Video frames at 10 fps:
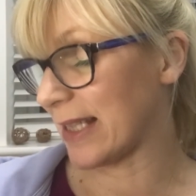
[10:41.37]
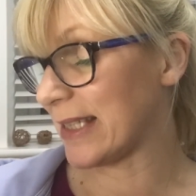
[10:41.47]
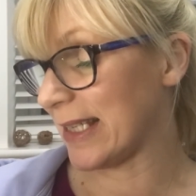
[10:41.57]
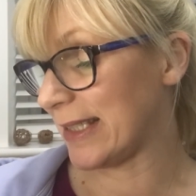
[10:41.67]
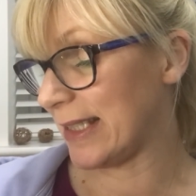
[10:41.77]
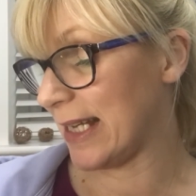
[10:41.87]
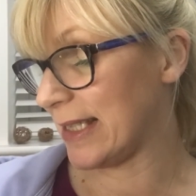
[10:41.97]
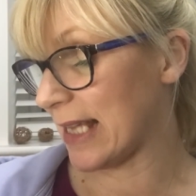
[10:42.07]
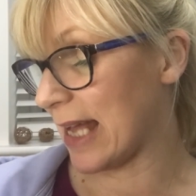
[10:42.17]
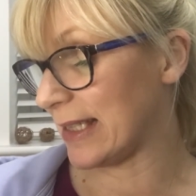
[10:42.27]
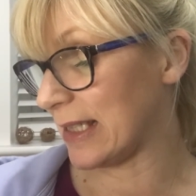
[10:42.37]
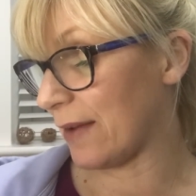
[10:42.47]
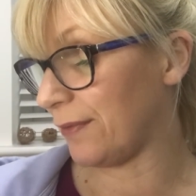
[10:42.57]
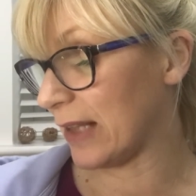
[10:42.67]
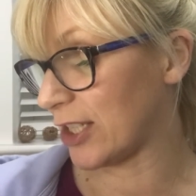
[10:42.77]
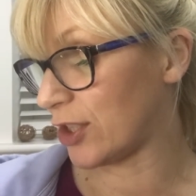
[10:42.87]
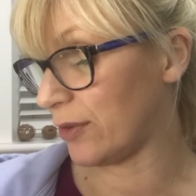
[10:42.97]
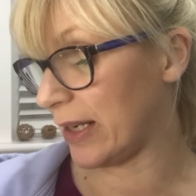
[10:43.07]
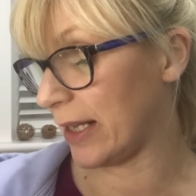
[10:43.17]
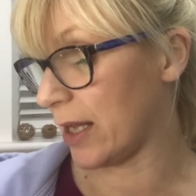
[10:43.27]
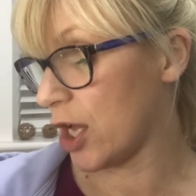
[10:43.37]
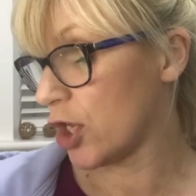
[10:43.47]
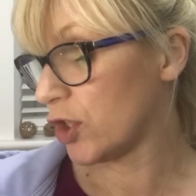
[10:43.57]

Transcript: tested, and in a flattering,